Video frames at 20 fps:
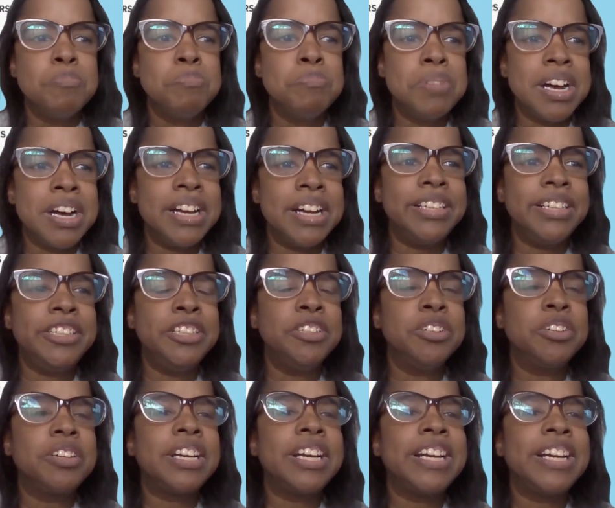But
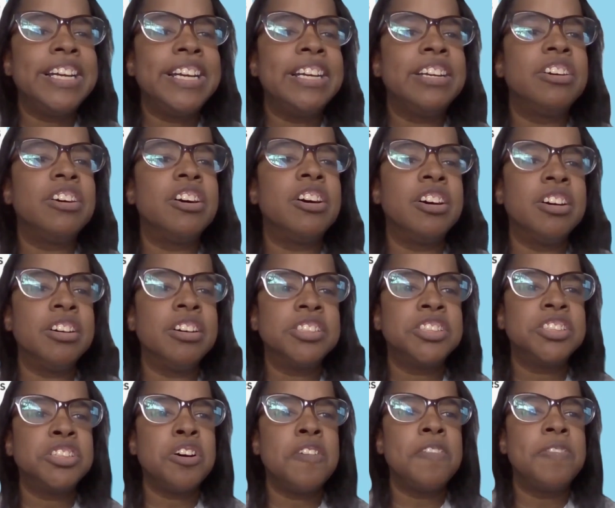you can
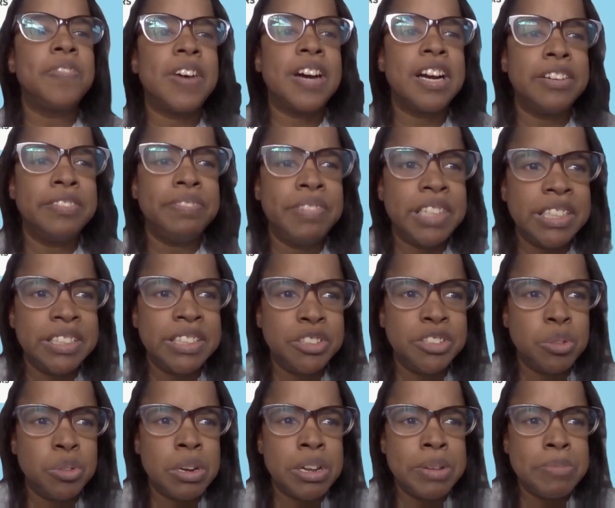also find me
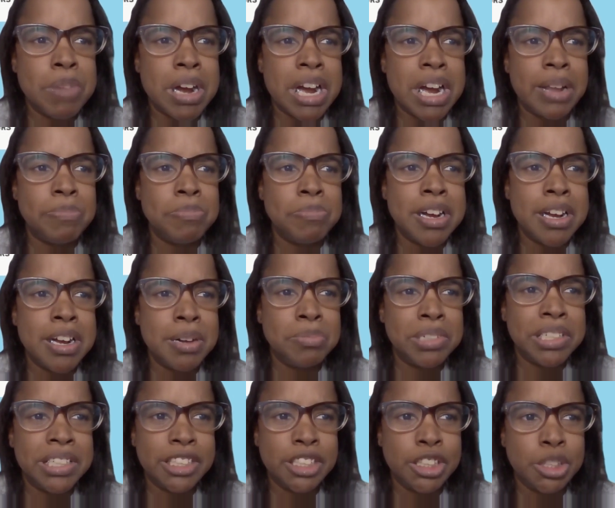doing my
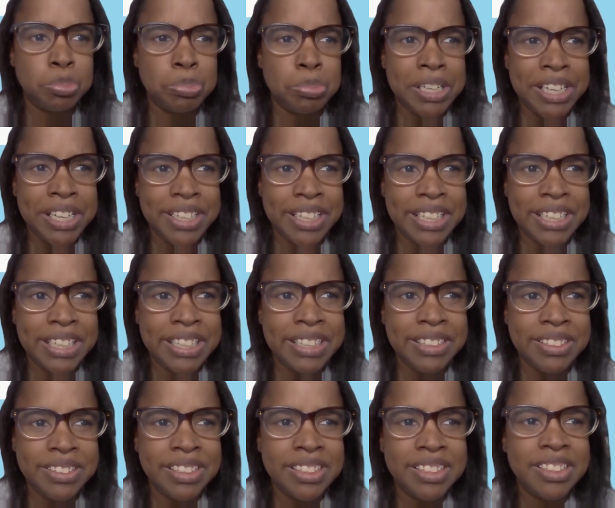public
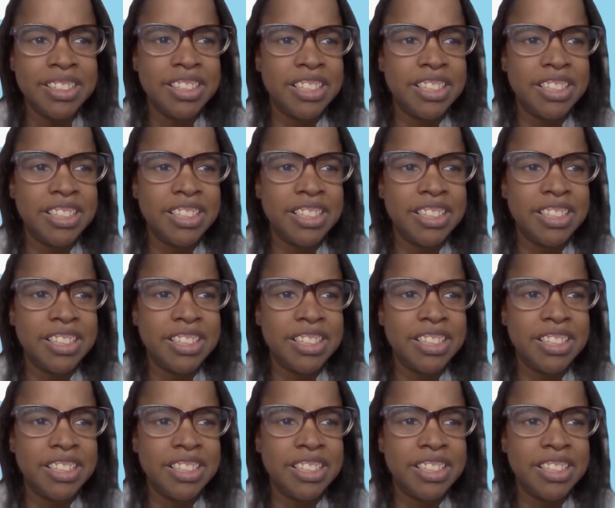speaking